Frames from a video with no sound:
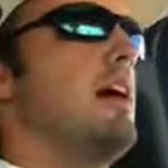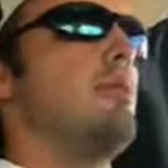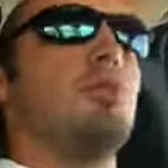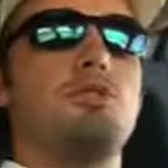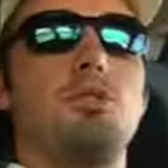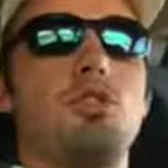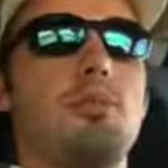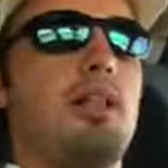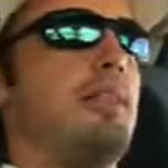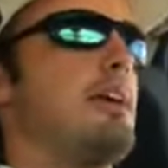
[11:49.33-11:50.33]
And what's cool
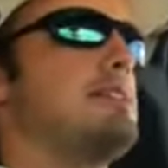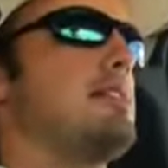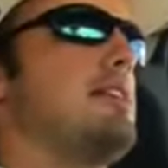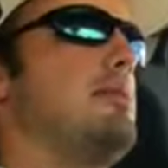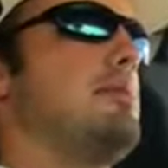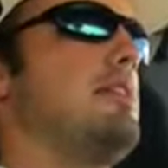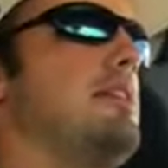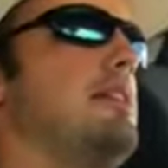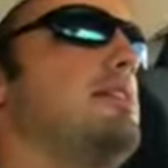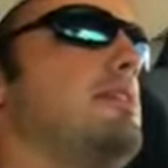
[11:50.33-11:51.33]
about that time
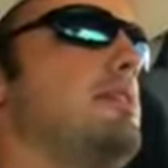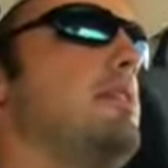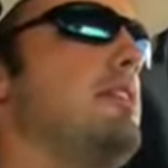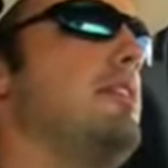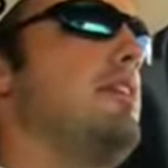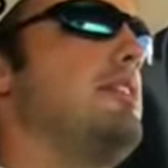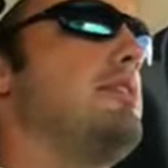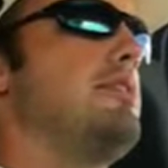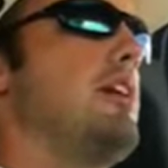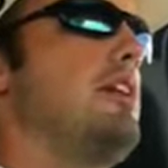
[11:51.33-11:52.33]
is,
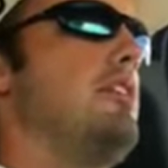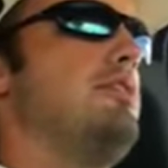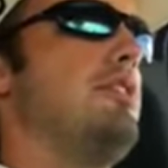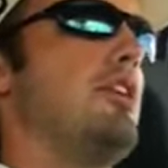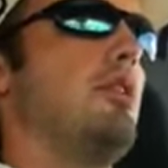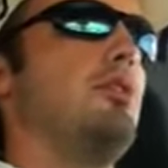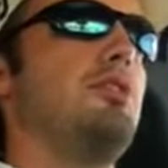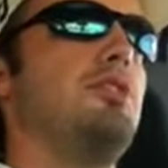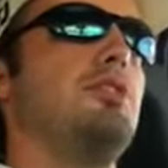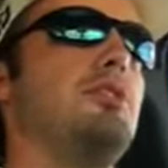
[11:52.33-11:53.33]
instead of,
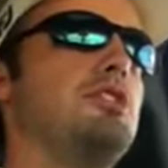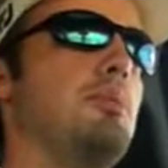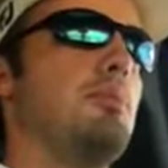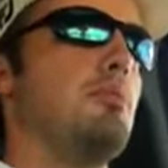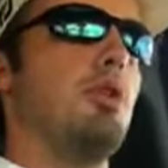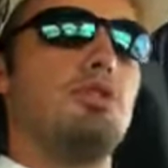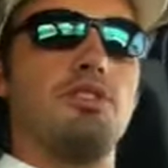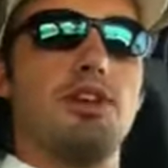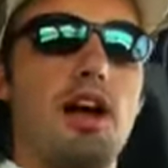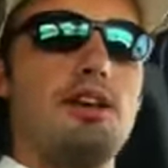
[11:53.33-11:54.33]
shipping most
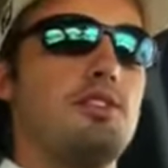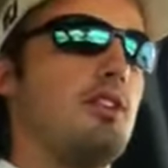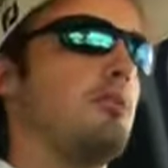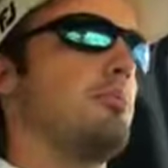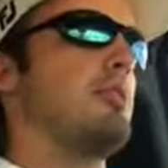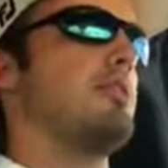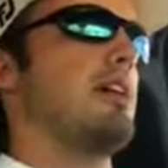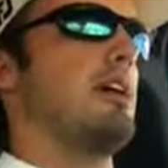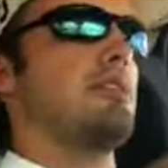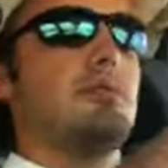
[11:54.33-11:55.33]
of their guys off to prison
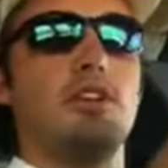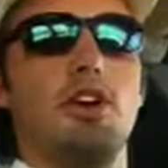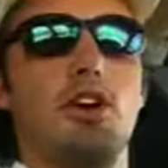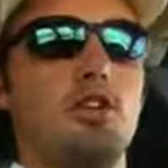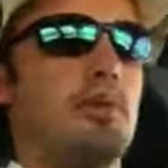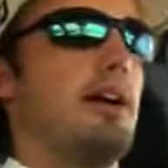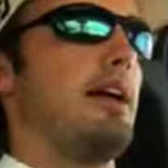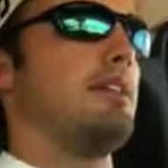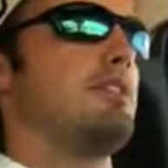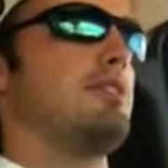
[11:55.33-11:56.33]
camps, I mean, you heard about
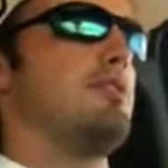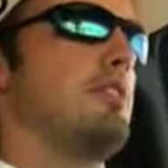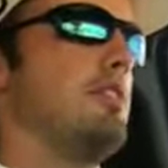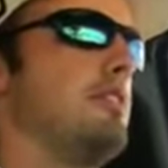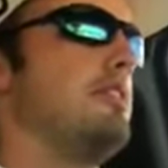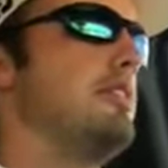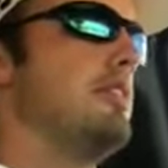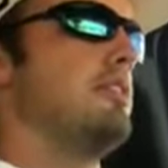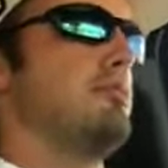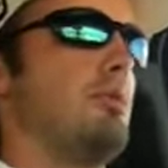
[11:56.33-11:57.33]
Andersonville,
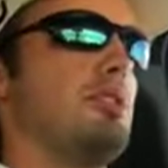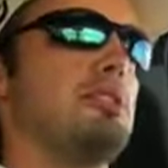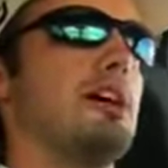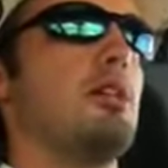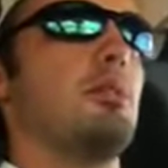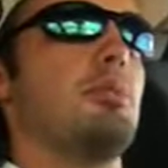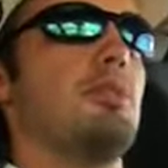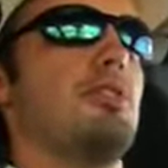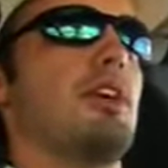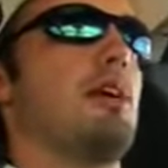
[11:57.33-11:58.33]
some pretty terrible
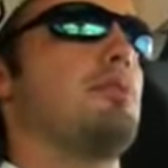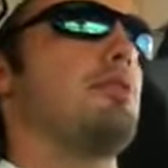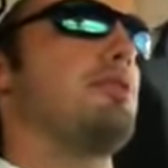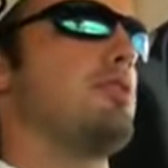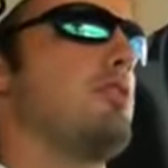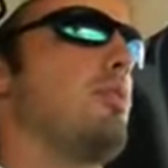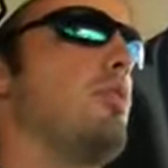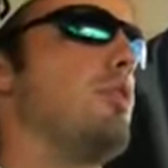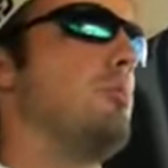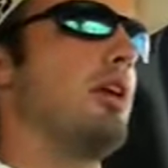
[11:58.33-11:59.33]
prison camps during the Civil
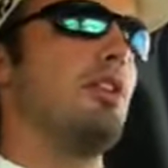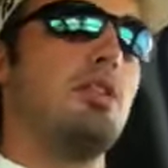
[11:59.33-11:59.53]
War, but